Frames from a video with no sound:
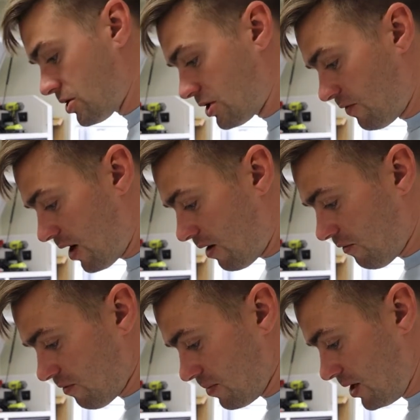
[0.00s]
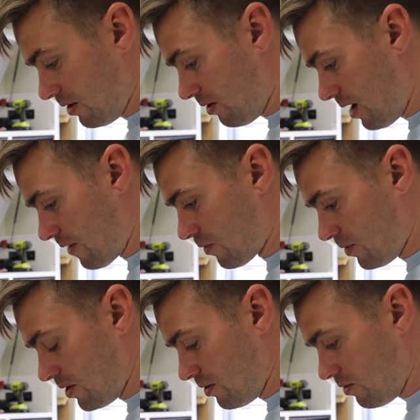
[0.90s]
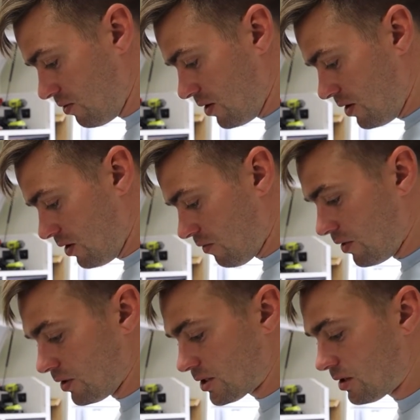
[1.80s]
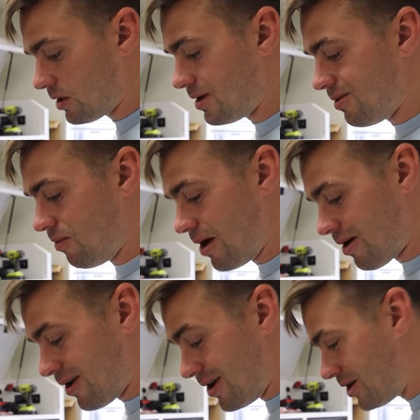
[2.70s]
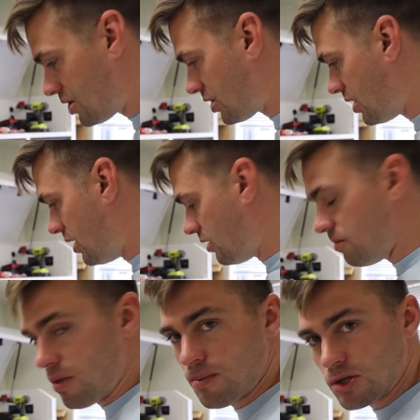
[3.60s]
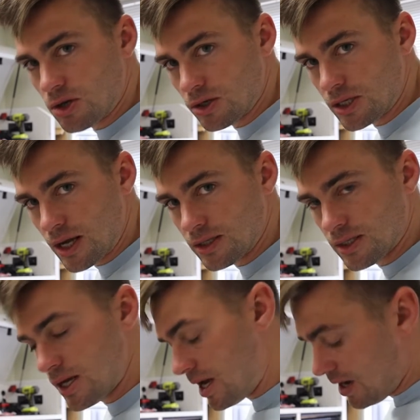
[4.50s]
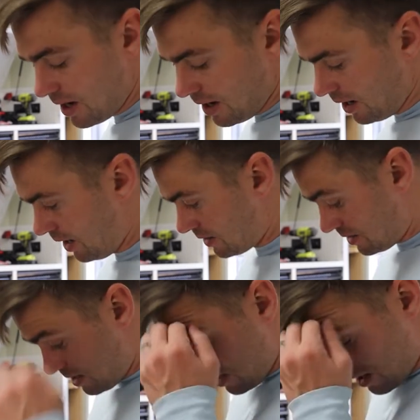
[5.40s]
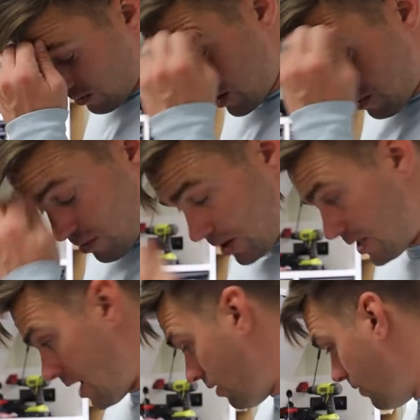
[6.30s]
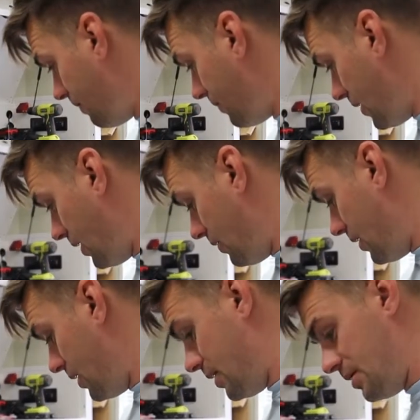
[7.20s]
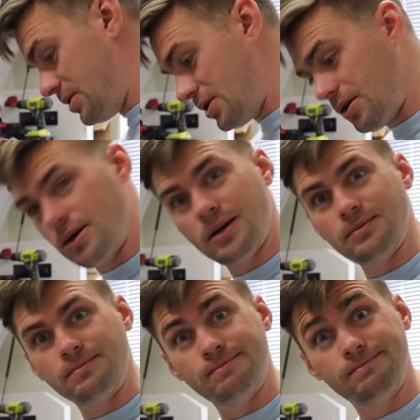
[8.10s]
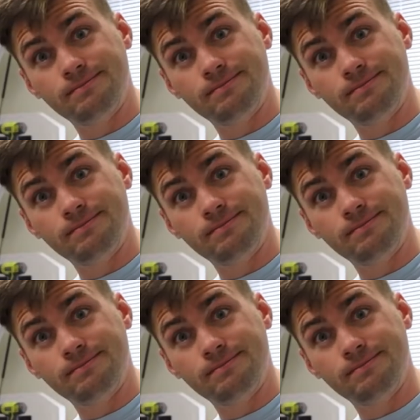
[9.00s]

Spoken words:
stuff out from here after we know realistically where-ish the bumper starts and ends. And we'll get it marked out and then start cutting.